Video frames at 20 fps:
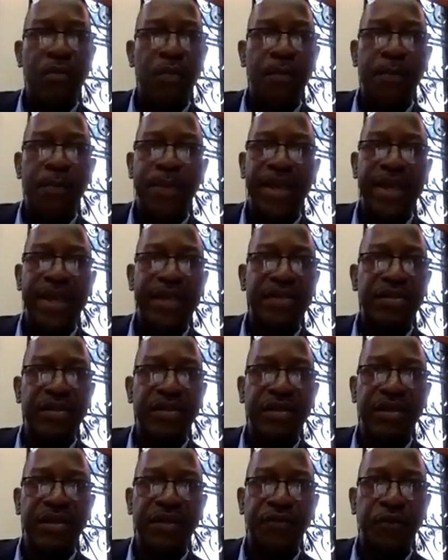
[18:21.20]
Be it
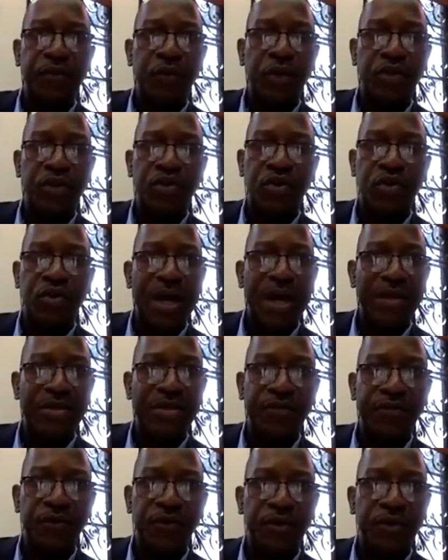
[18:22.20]
if you want to go out,
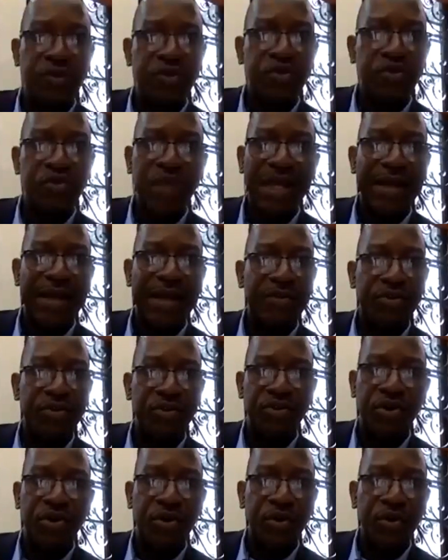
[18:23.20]
if you want to strike out on
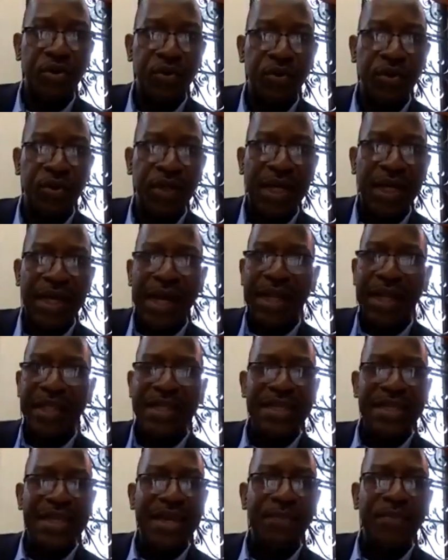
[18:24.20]
your own, I think
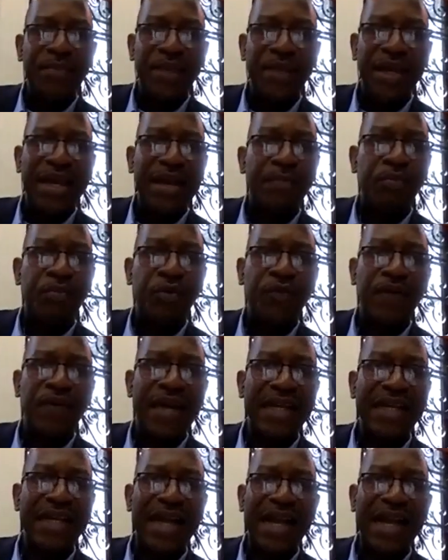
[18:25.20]
the MBA can
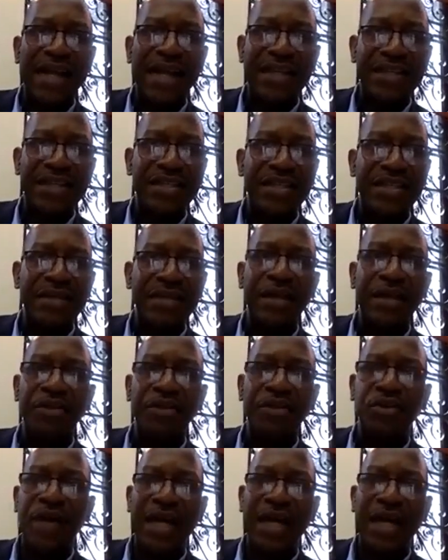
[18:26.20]
provide guidance, you
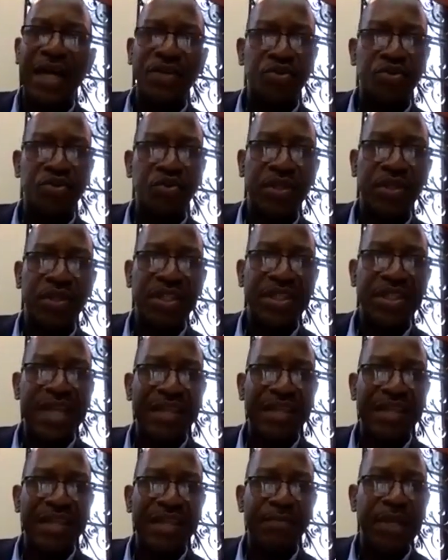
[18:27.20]
know, as to these are the
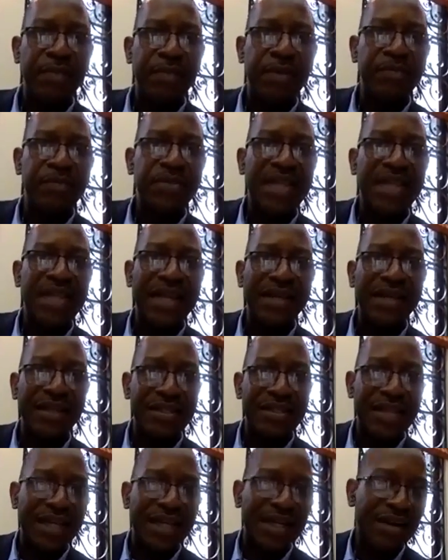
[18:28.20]
minimum
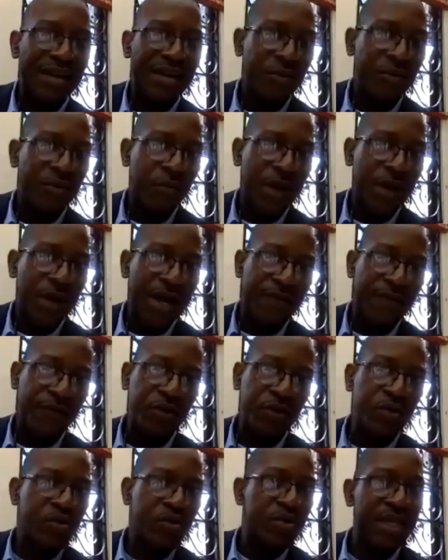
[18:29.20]
standards that are required for
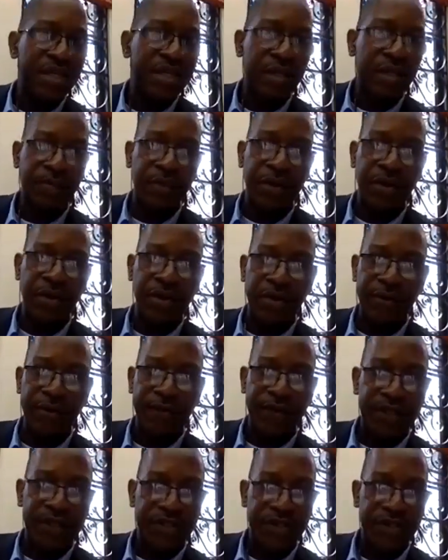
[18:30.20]
you to set up a law
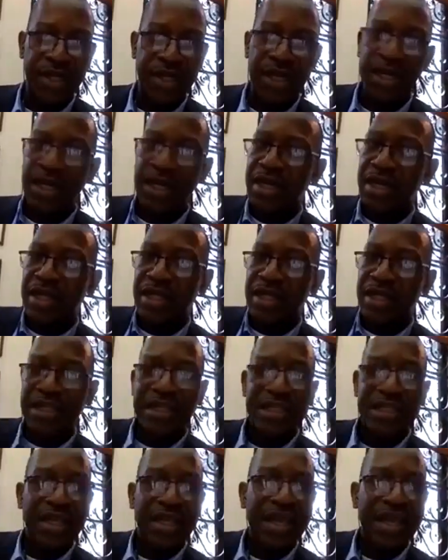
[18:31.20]
office. This is the